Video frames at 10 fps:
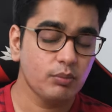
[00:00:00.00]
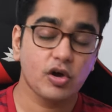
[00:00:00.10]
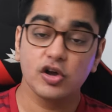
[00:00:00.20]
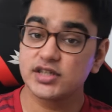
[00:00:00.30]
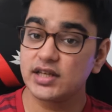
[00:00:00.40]

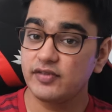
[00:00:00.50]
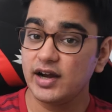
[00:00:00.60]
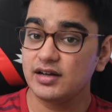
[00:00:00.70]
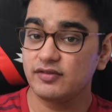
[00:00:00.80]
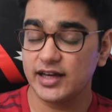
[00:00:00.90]
because they
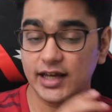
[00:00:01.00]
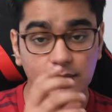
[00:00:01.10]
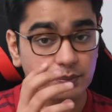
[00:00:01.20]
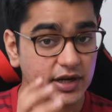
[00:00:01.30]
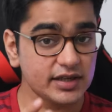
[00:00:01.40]
felt very
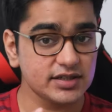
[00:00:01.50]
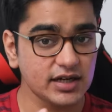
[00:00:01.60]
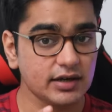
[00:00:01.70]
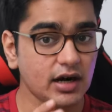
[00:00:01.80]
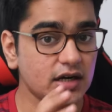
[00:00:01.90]
compressed
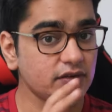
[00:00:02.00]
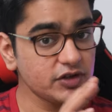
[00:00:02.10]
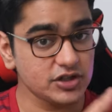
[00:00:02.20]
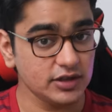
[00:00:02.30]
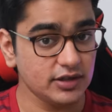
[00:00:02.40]
and
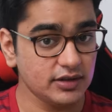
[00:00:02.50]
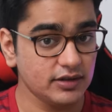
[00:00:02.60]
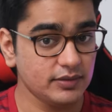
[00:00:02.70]
artificial.